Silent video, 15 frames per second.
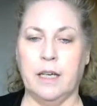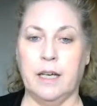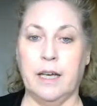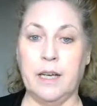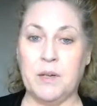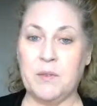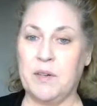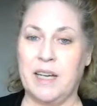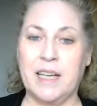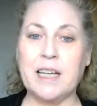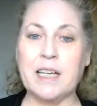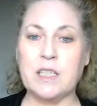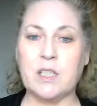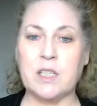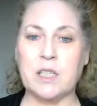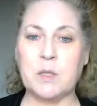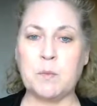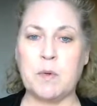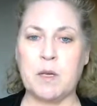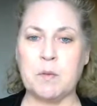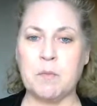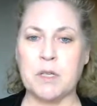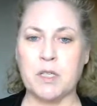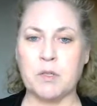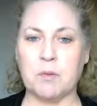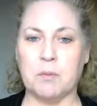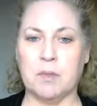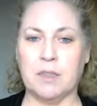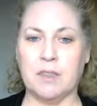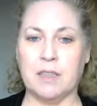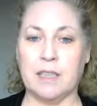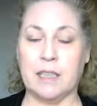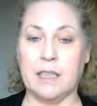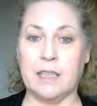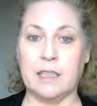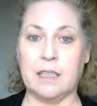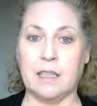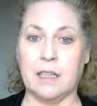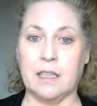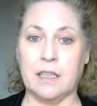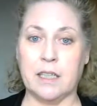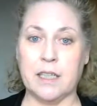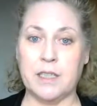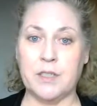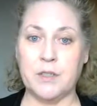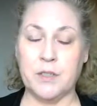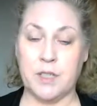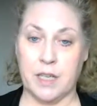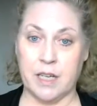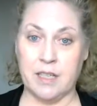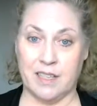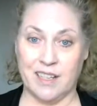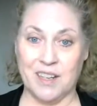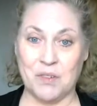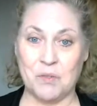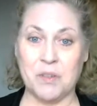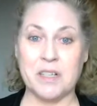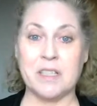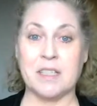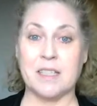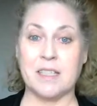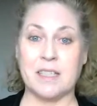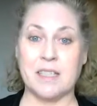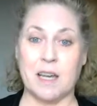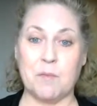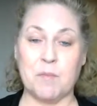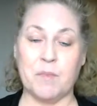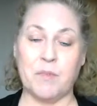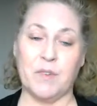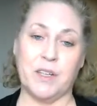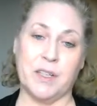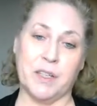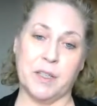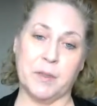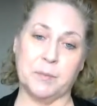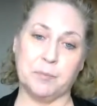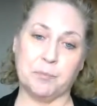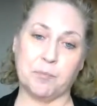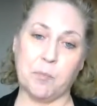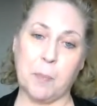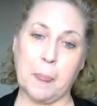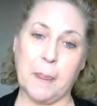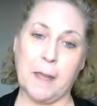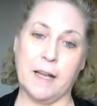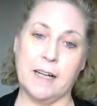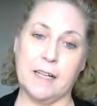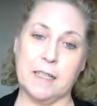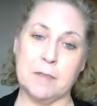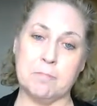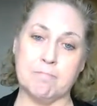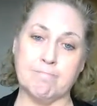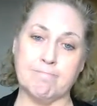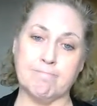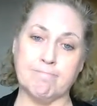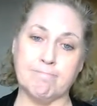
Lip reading: anyway, it's just been miserable, and I do tend to get worse this time of year. Um,